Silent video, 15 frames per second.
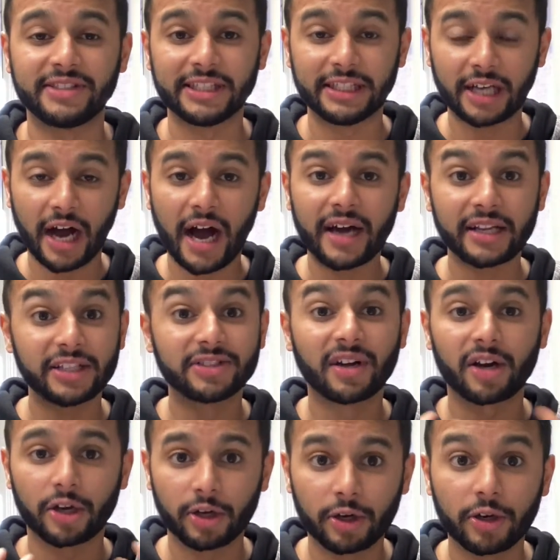See, God is
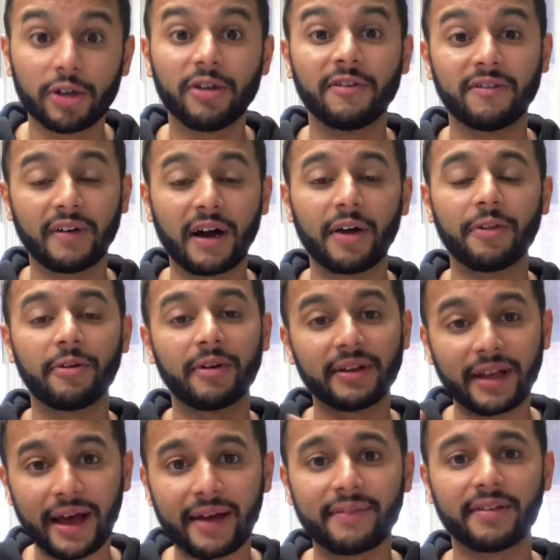our good Father in
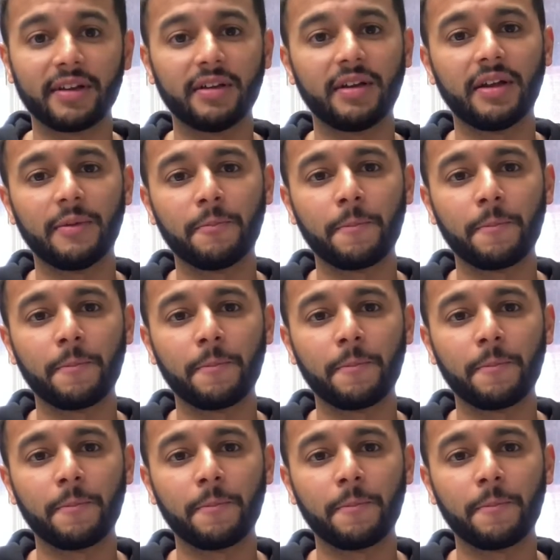heaven.